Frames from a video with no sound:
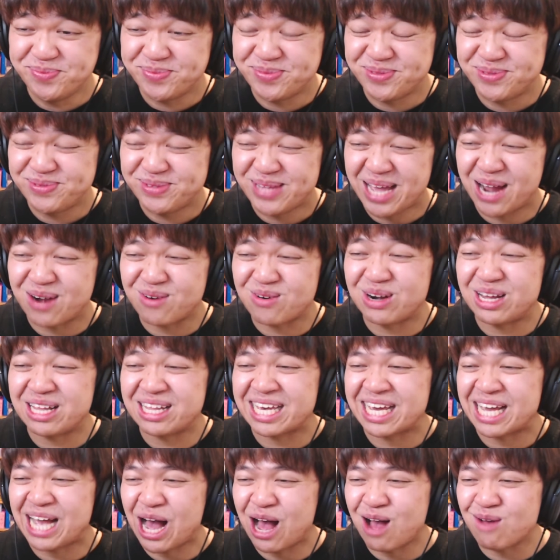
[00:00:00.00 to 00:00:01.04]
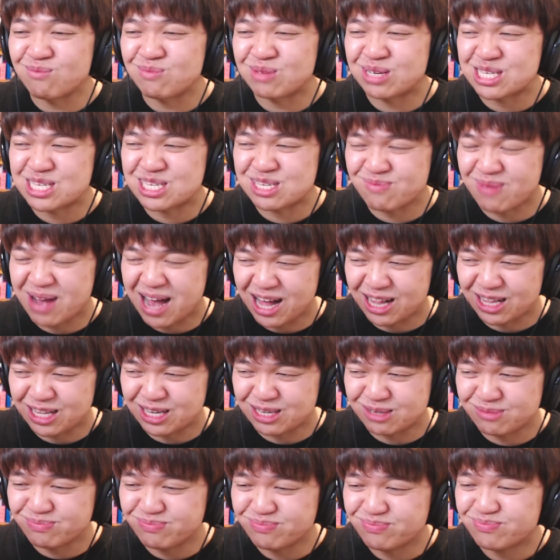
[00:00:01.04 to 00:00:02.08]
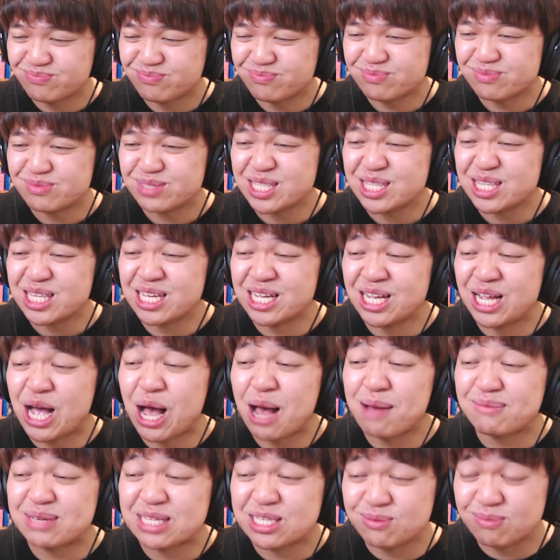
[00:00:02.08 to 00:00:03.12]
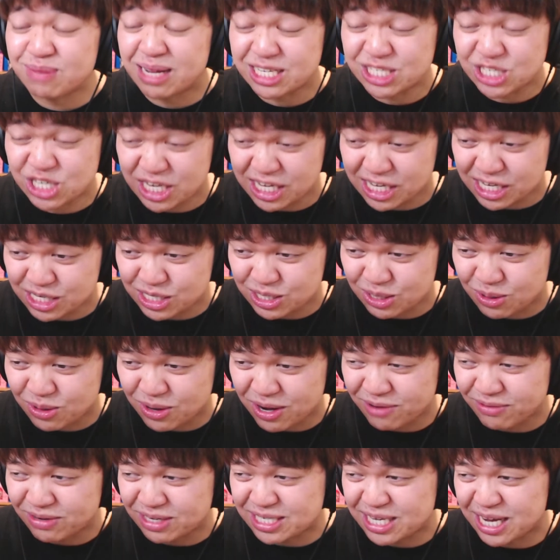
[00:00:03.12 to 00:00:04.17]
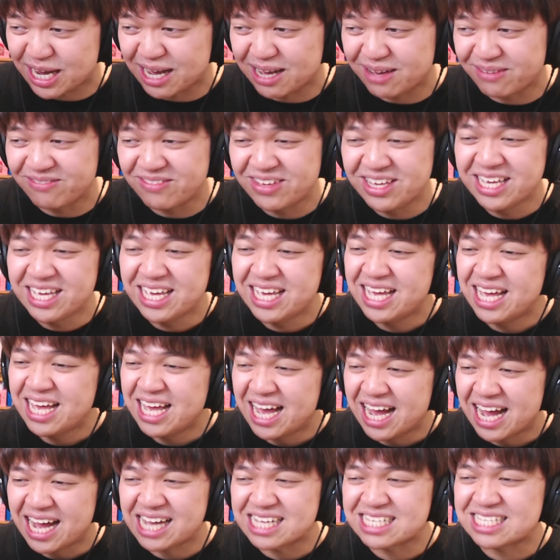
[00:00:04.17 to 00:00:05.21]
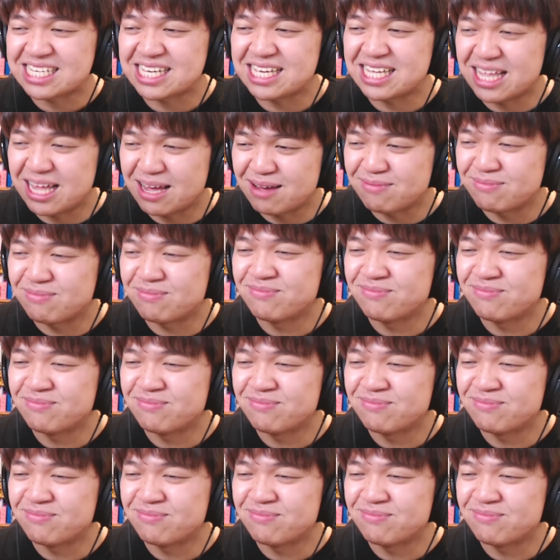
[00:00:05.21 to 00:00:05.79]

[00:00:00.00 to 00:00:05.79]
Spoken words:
that really got me smiling and got me my cheeks sore every time I see them.